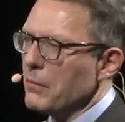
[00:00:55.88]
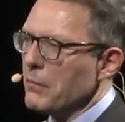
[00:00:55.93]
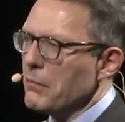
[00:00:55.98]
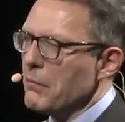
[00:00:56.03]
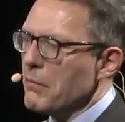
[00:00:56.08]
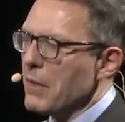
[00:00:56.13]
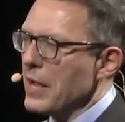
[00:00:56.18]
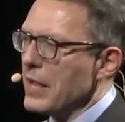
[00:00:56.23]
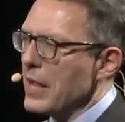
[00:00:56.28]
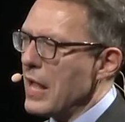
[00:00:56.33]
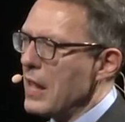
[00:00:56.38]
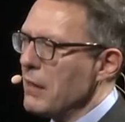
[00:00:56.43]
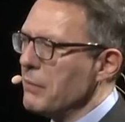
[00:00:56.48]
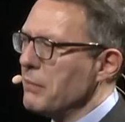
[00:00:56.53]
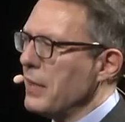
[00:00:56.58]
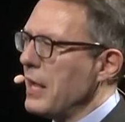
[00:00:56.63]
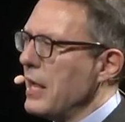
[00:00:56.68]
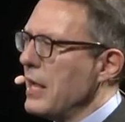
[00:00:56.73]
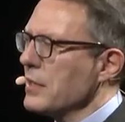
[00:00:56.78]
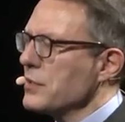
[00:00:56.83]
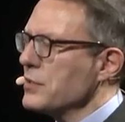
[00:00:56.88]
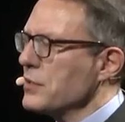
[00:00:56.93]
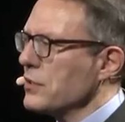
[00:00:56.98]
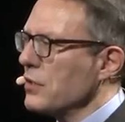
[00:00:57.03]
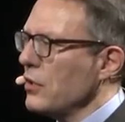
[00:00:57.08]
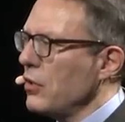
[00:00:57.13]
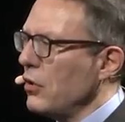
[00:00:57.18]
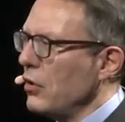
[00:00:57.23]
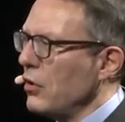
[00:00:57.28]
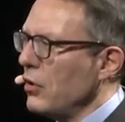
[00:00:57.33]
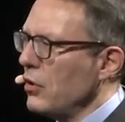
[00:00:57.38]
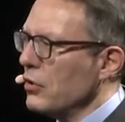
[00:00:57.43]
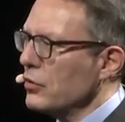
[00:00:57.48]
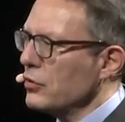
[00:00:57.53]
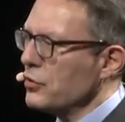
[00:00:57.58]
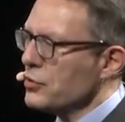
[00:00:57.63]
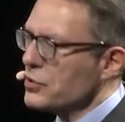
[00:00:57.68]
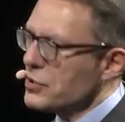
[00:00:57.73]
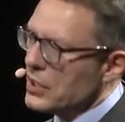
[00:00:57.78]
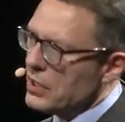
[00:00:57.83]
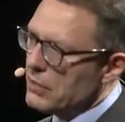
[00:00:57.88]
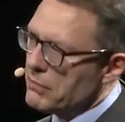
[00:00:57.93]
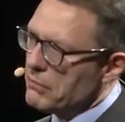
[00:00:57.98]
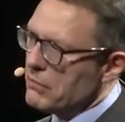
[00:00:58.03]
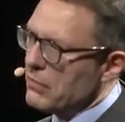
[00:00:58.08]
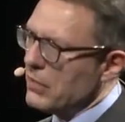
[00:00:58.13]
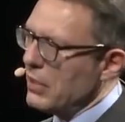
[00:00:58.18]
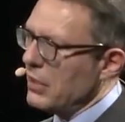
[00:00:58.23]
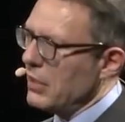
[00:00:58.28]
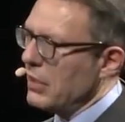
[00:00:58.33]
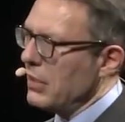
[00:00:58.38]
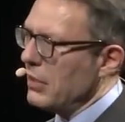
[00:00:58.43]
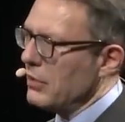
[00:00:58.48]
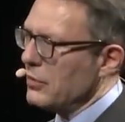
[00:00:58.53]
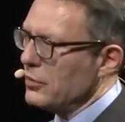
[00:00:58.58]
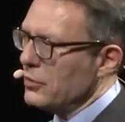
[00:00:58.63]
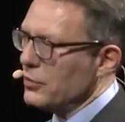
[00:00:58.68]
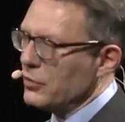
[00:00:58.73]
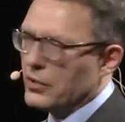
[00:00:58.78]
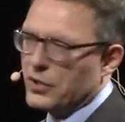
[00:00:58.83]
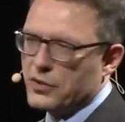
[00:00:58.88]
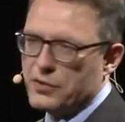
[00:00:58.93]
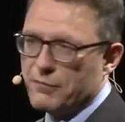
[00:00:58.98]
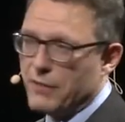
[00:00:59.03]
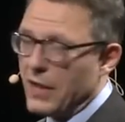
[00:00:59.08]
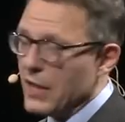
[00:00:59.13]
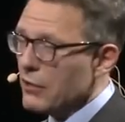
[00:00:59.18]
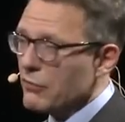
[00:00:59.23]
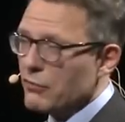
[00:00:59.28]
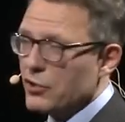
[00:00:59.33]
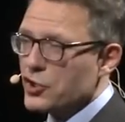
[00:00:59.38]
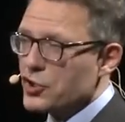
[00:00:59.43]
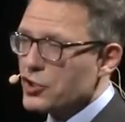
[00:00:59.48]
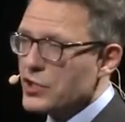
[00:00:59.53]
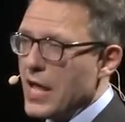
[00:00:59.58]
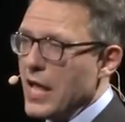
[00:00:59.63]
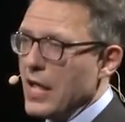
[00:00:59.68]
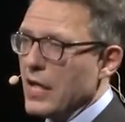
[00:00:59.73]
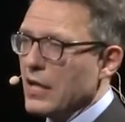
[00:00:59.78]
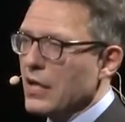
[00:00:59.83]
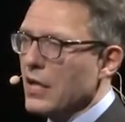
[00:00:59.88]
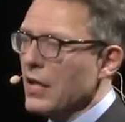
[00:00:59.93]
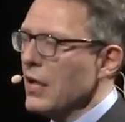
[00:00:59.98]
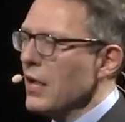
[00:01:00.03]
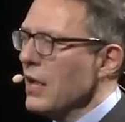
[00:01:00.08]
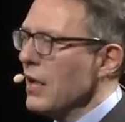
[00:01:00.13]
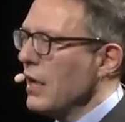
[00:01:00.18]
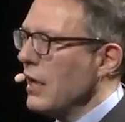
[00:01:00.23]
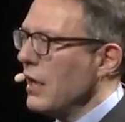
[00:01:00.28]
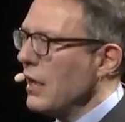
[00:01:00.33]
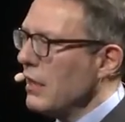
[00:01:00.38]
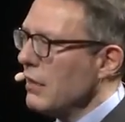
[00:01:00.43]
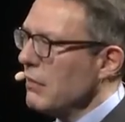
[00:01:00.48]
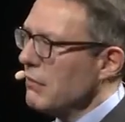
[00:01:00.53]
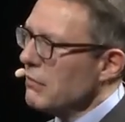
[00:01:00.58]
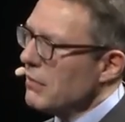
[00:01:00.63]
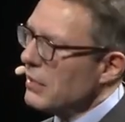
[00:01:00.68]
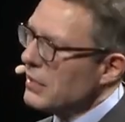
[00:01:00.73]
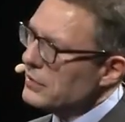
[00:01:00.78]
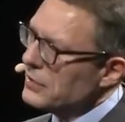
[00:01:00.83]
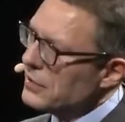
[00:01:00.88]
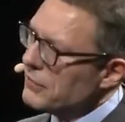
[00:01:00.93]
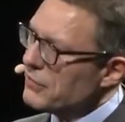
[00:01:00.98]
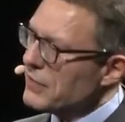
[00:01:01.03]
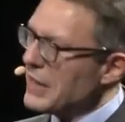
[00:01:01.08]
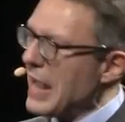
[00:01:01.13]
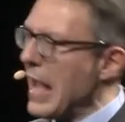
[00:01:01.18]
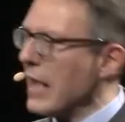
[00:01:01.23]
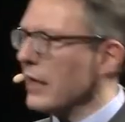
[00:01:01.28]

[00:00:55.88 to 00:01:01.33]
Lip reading: might help us to see, during this very rich day, a different